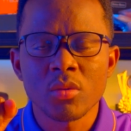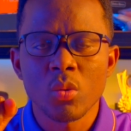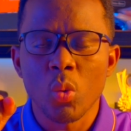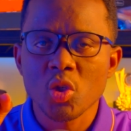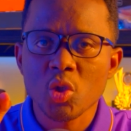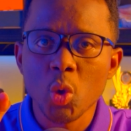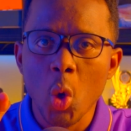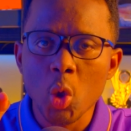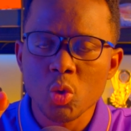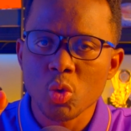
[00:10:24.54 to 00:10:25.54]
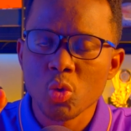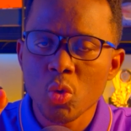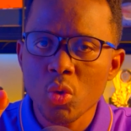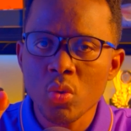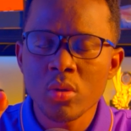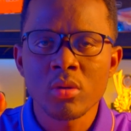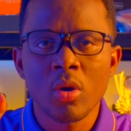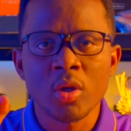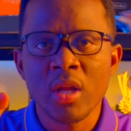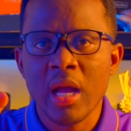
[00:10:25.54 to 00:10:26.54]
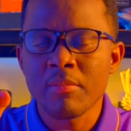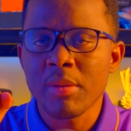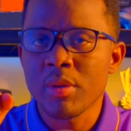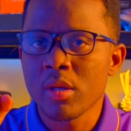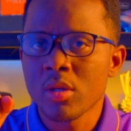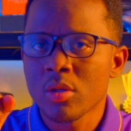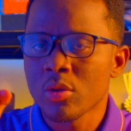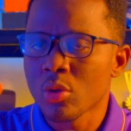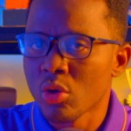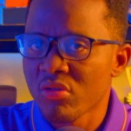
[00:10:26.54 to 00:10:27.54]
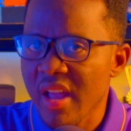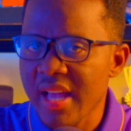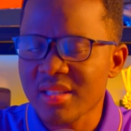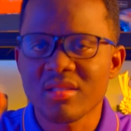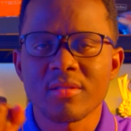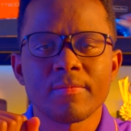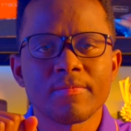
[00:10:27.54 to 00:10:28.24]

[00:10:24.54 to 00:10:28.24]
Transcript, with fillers: was told to do under maybe duress.